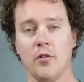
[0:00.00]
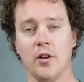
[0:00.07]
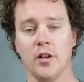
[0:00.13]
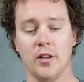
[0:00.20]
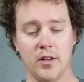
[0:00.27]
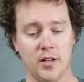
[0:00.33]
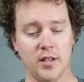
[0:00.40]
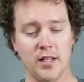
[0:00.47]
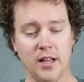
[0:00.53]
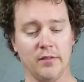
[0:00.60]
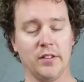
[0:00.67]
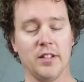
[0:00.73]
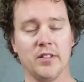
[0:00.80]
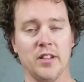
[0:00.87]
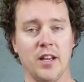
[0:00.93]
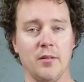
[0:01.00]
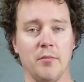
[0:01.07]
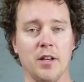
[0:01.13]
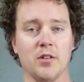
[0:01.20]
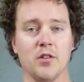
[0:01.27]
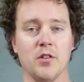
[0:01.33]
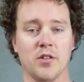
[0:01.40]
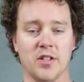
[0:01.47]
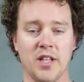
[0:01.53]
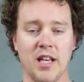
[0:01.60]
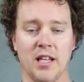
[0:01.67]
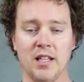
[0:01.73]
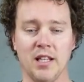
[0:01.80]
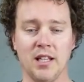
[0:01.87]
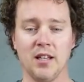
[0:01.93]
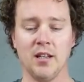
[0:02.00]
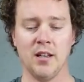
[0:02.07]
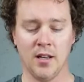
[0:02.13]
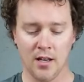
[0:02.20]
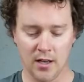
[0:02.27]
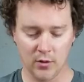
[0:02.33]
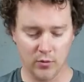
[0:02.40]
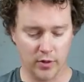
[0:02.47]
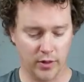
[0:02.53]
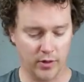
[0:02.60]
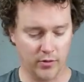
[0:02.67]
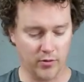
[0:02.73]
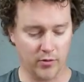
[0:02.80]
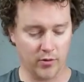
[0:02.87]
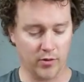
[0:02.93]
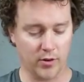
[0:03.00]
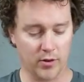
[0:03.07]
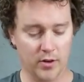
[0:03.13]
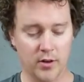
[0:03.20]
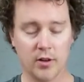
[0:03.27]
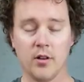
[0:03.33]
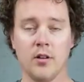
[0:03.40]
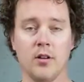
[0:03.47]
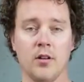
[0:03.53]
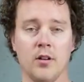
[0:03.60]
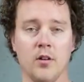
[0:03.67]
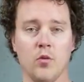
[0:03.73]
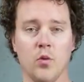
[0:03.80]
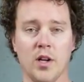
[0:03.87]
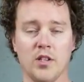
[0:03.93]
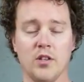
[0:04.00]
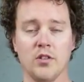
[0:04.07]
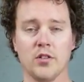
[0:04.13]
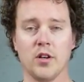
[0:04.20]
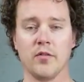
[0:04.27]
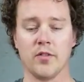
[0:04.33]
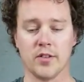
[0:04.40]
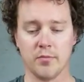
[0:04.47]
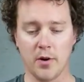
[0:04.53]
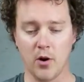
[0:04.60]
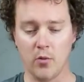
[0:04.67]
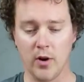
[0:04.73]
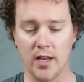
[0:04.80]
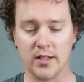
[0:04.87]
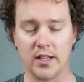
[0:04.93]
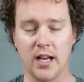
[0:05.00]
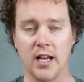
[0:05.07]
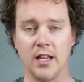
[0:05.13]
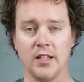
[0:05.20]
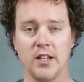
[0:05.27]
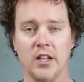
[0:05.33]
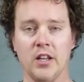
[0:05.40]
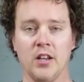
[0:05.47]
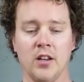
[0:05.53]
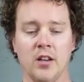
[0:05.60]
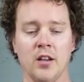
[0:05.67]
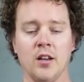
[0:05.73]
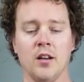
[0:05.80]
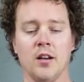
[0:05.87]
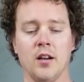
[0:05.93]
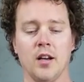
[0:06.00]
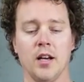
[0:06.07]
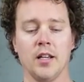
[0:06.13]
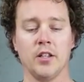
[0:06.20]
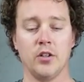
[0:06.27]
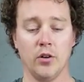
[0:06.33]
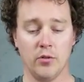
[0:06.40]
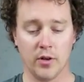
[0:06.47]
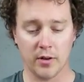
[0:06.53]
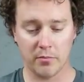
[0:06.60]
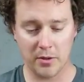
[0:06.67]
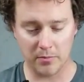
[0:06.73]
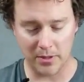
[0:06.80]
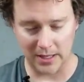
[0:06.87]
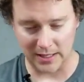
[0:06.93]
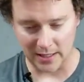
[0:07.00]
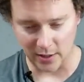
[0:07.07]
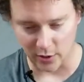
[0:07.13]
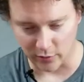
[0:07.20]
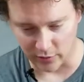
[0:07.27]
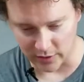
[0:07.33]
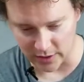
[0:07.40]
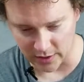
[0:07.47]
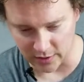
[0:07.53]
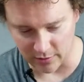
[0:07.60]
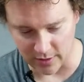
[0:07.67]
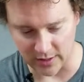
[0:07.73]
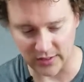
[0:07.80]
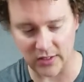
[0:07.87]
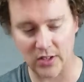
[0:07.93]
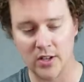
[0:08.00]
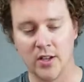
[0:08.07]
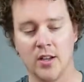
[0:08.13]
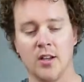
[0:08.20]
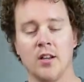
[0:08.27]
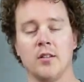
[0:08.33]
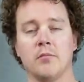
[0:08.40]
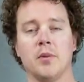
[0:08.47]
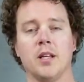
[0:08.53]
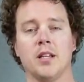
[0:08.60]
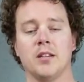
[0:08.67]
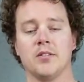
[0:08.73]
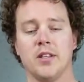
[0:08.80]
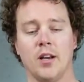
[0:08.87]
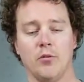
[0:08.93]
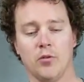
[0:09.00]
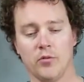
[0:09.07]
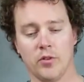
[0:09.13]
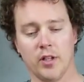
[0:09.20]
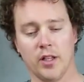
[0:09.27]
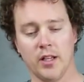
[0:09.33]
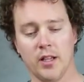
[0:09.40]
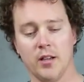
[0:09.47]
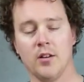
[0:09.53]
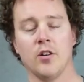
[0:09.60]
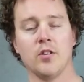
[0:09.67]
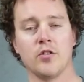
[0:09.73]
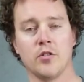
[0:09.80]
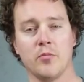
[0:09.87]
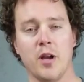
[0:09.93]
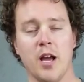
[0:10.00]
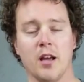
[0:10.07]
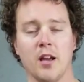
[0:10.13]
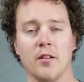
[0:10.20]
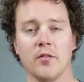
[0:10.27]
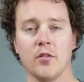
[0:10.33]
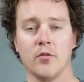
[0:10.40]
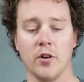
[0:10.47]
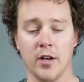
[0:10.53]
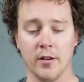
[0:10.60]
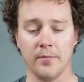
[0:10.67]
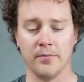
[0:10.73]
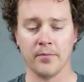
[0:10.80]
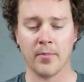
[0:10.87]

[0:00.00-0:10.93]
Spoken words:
would definitely say make sure you're standing with your wedging surface about waist height. You don't want to be bending over to do this because that will really hurt your back after a while.